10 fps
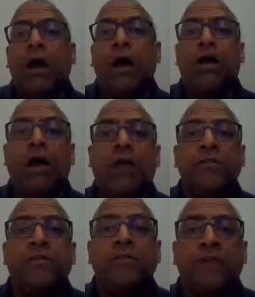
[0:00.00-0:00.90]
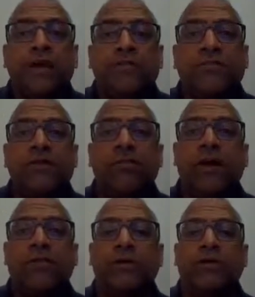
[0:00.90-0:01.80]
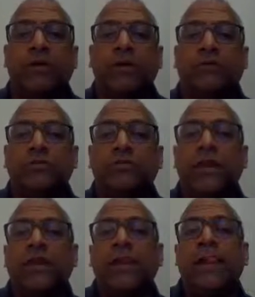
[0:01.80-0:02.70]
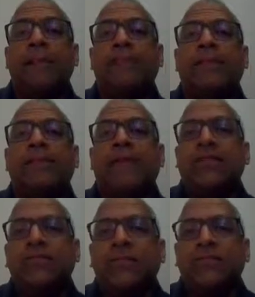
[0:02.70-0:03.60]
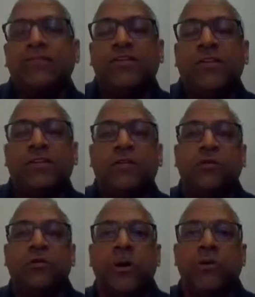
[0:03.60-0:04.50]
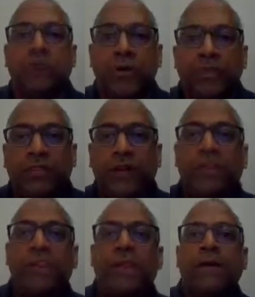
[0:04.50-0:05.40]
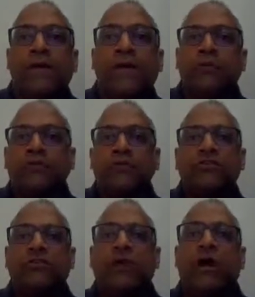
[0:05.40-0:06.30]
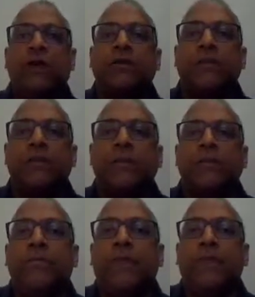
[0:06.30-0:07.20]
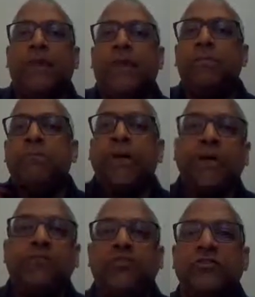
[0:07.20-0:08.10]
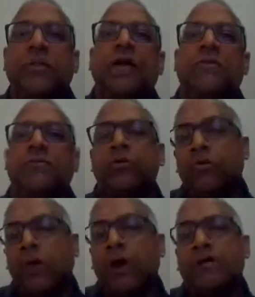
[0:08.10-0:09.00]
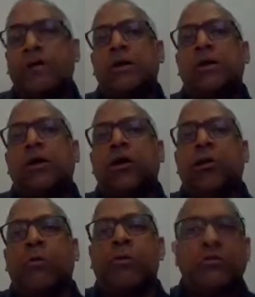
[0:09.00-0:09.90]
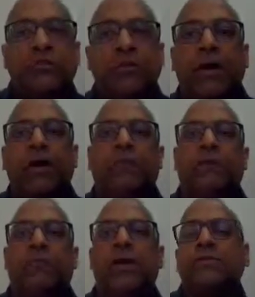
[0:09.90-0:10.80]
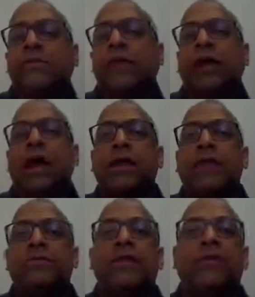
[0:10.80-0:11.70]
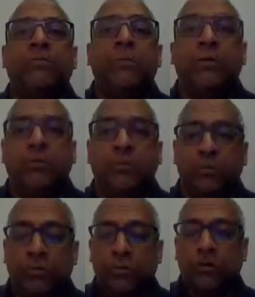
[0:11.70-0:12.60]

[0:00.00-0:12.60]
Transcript: are other things in the public world, right? But that's not to say that you're not with them. You're just not impinged by them. You're not coerced by them, right? So like I can be in a room